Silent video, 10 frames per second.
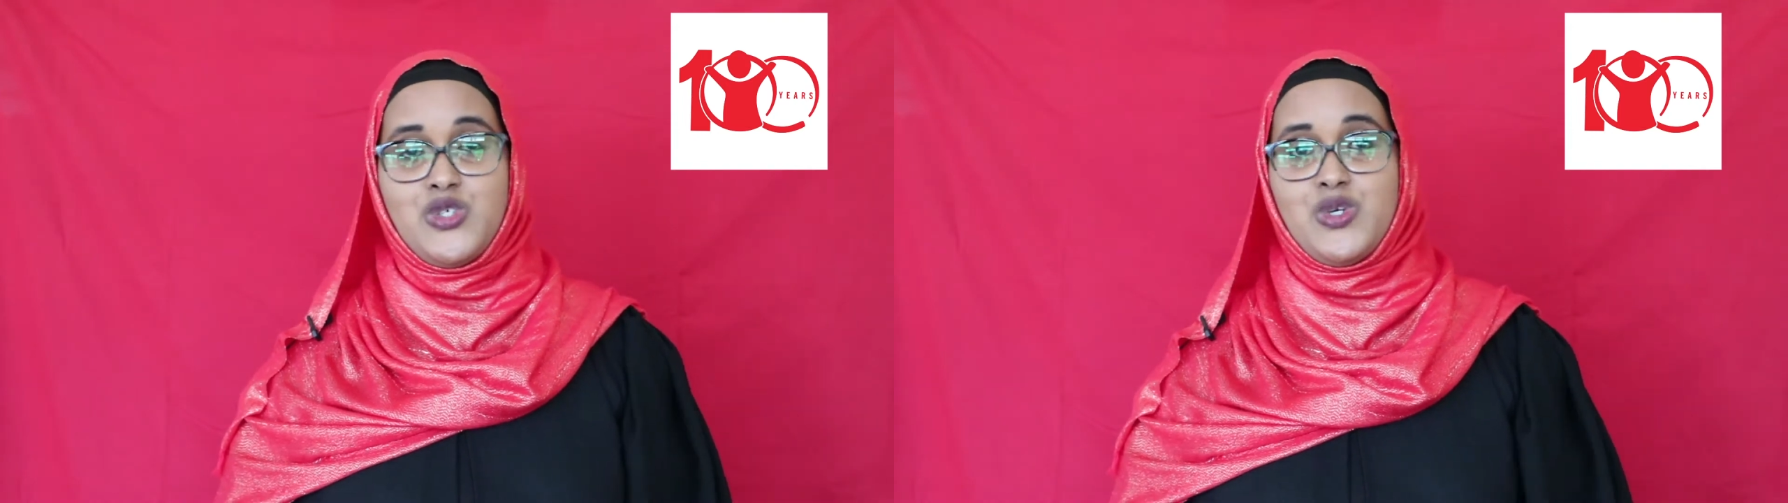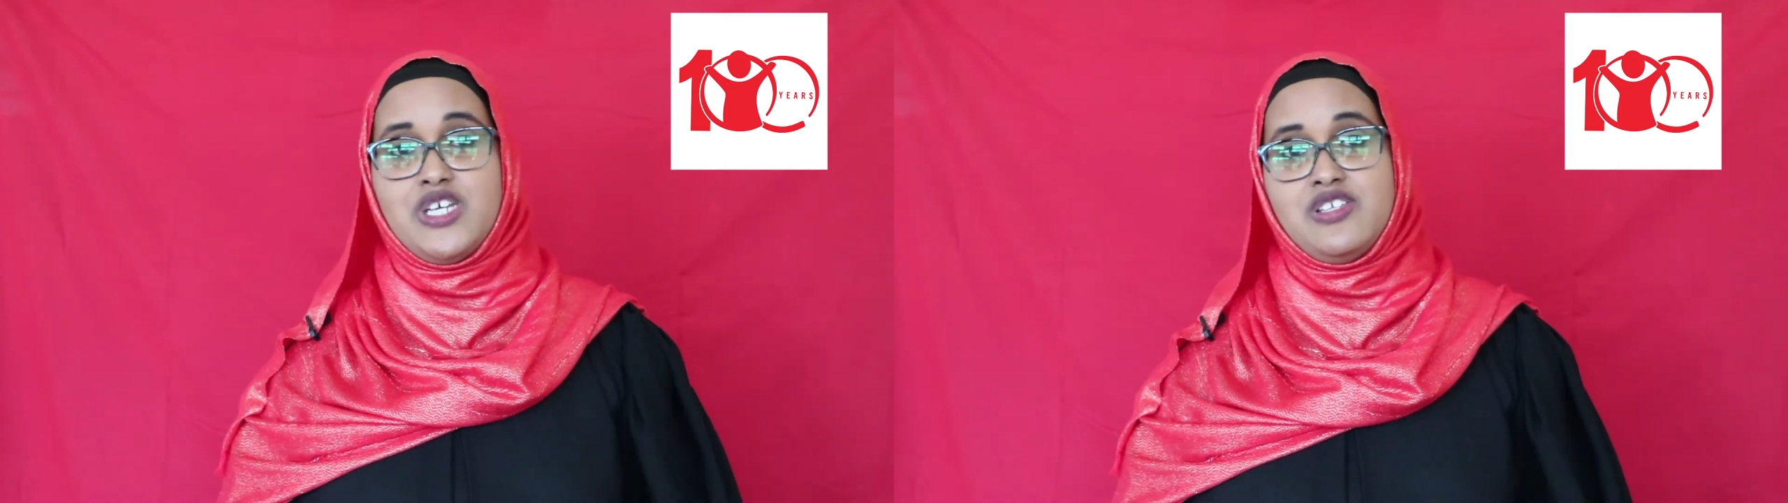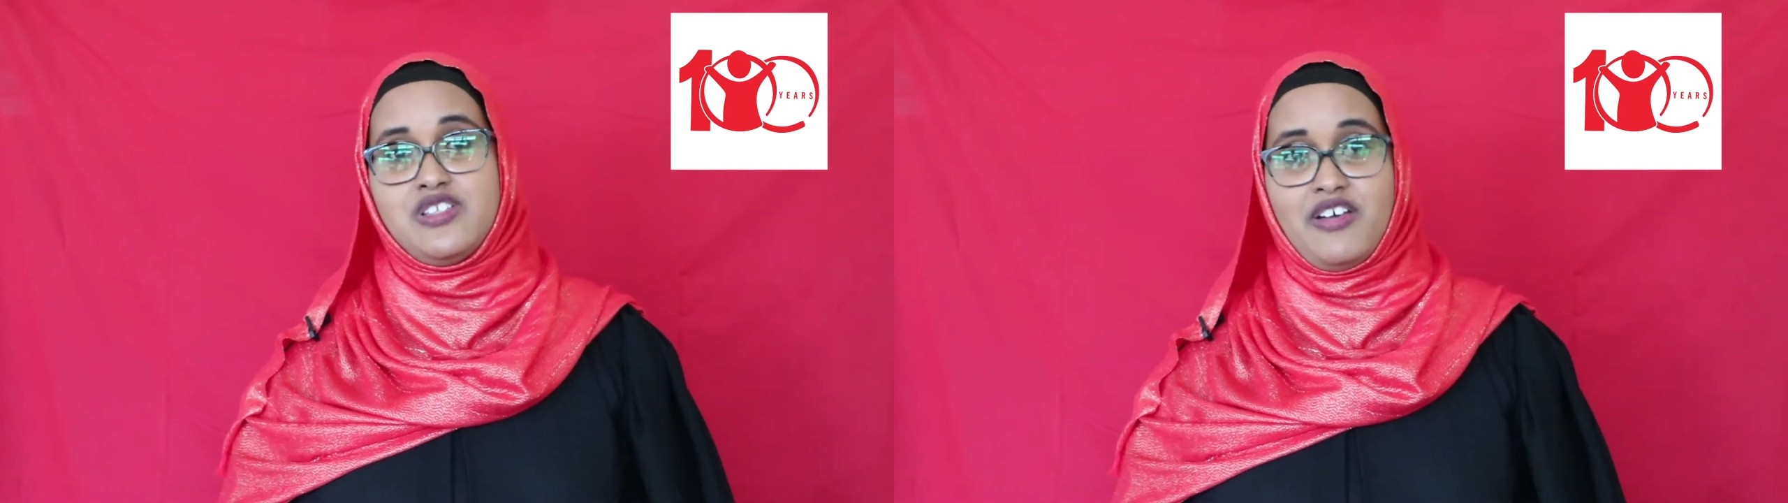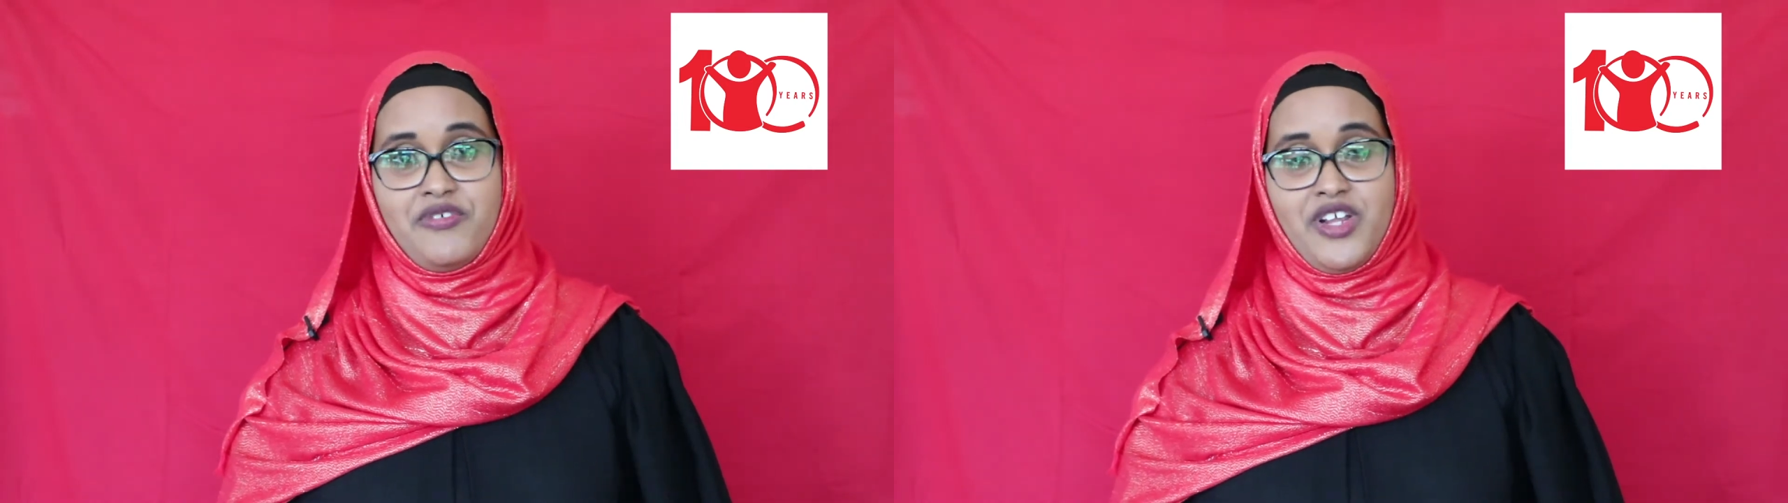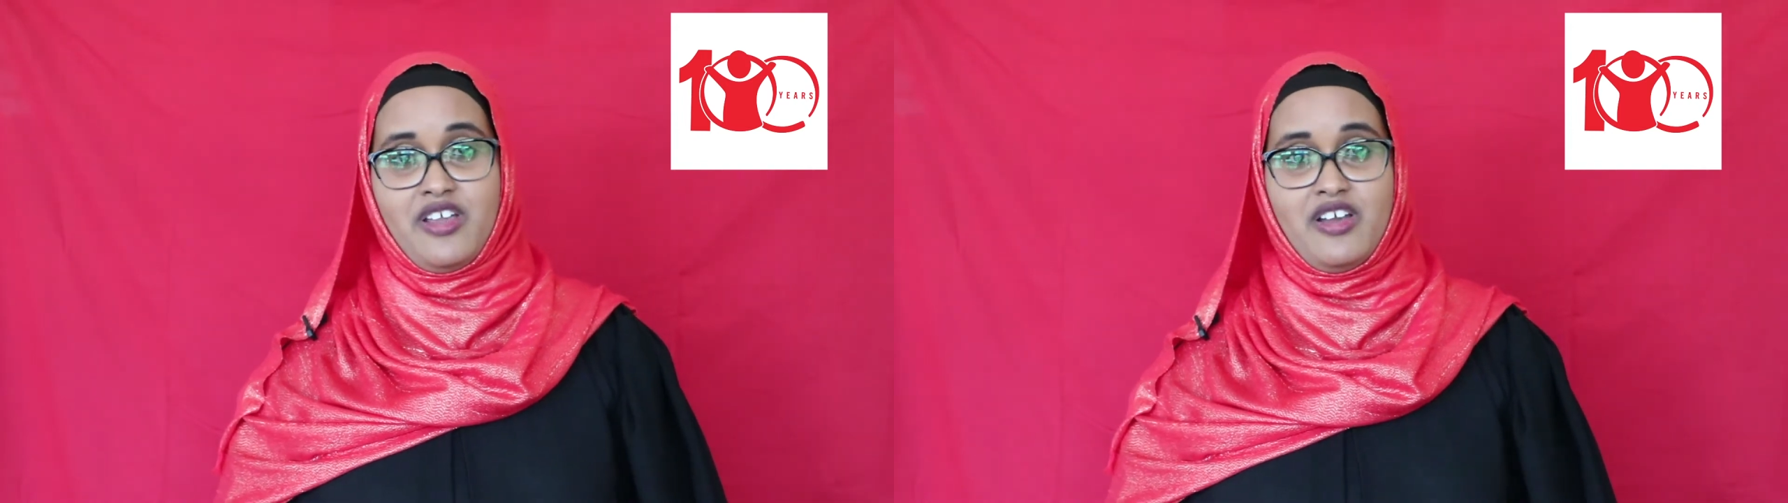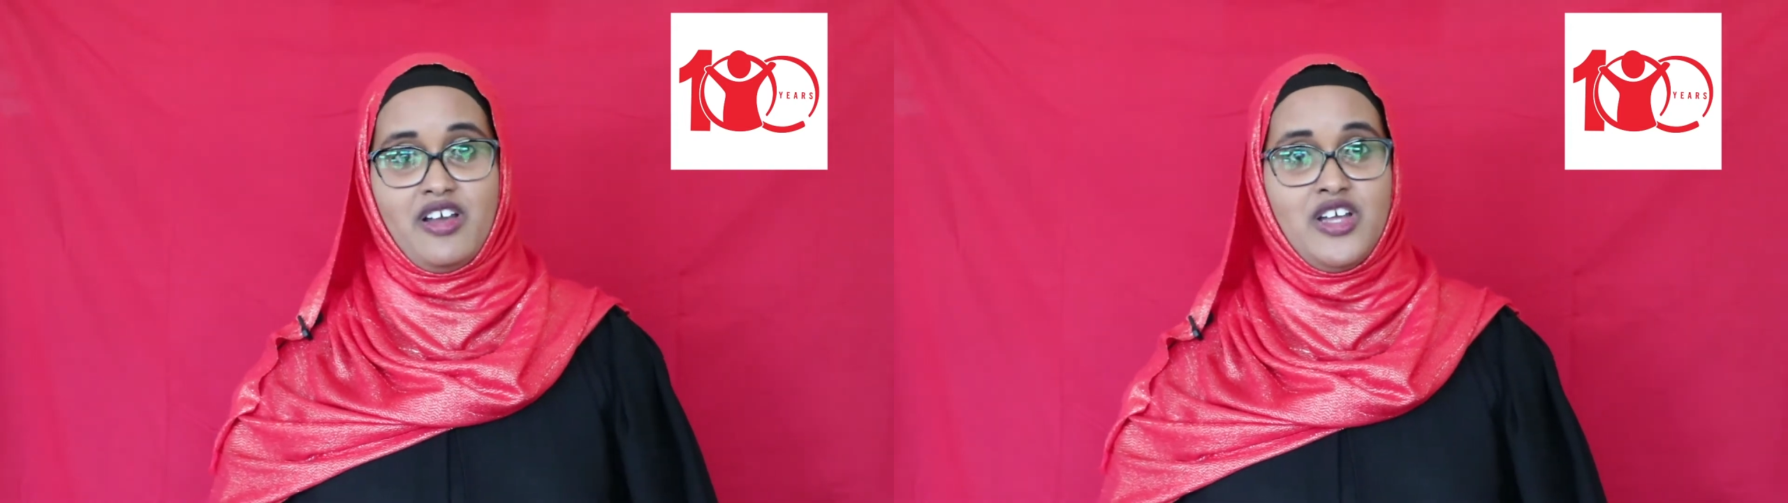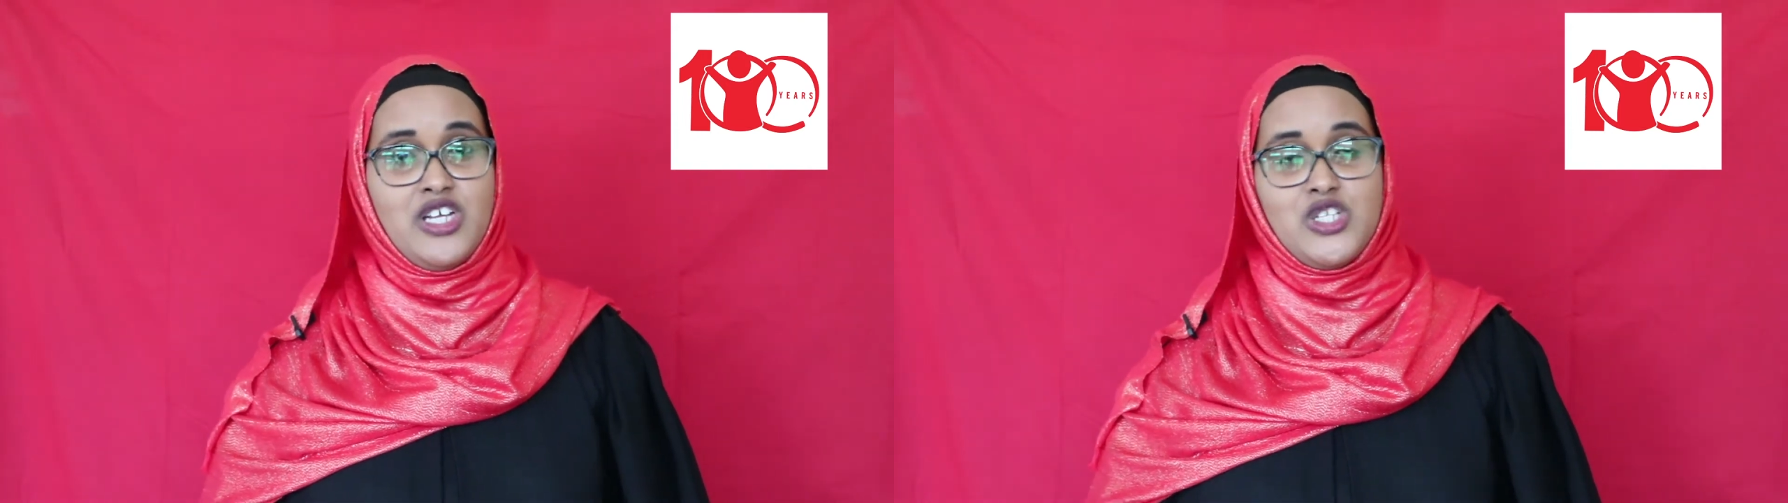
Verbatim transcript: to East Africa